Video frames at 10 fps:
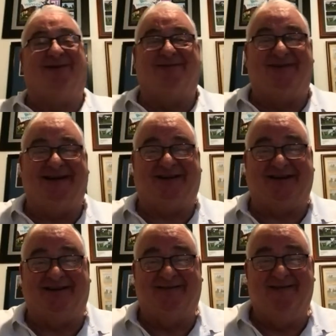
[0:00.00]

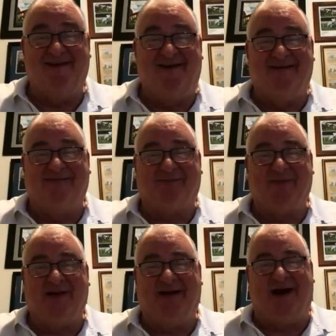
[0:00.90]
Professor.
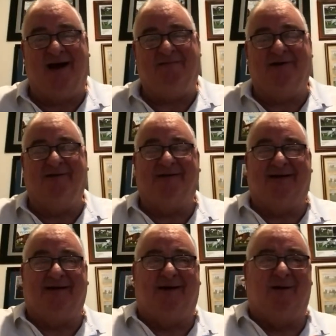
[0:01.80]
You haven't
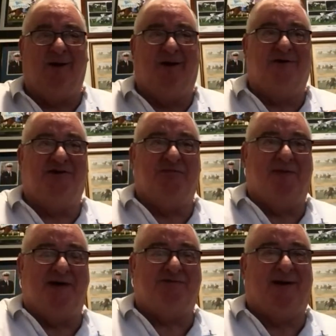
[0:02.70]
included it as your
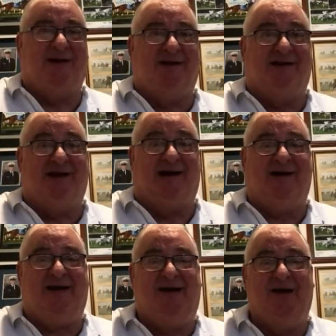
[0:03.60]
best bet of the
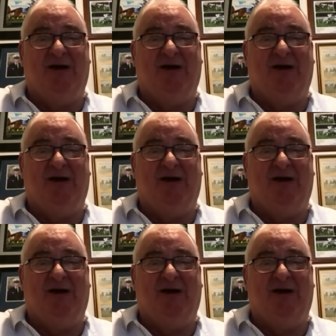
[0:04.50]
day.